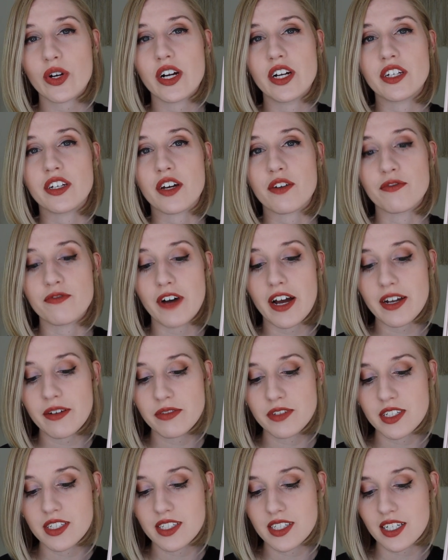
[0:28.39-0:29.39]
and you get five
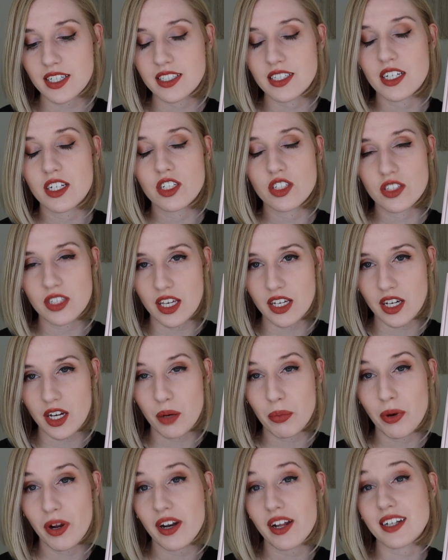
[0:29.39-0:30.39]
to six
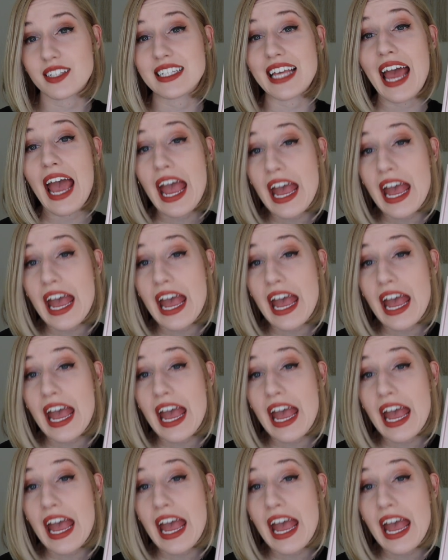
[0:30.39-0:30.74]
skincare products